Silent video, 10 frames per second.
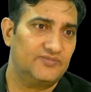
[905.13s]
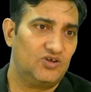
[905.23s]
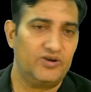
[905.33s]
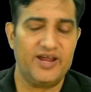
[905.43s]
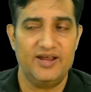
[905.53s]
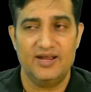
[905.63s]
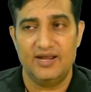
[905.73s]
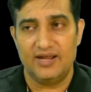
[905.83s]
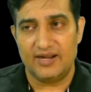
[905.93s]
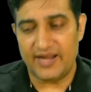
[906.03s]
Okay
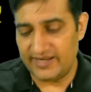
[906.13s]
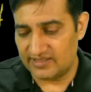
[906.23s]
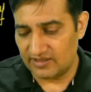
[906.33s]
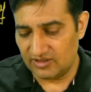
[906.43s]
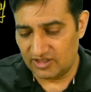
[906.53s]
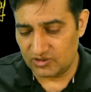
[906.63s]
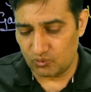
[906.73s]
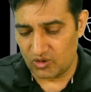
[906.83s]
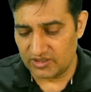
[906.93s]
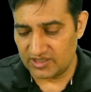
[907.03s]
guys, this
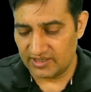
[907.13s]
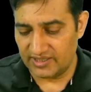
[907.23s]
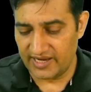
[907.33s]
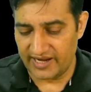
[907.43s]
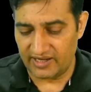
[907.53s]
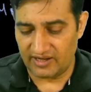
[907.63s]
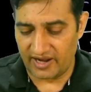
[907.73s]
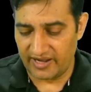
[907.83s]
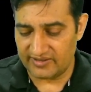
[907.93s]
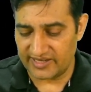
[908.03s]
was the
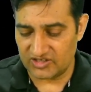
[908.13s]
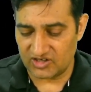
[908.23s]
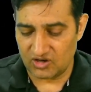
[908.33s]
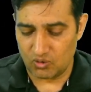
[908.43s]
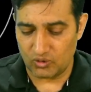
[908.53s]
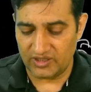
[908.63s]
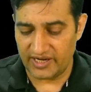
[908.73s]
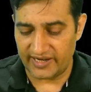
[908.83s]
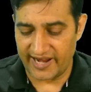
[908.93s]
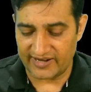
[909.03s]
entire section on the
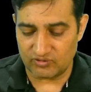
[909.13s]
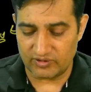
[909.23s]
attacks on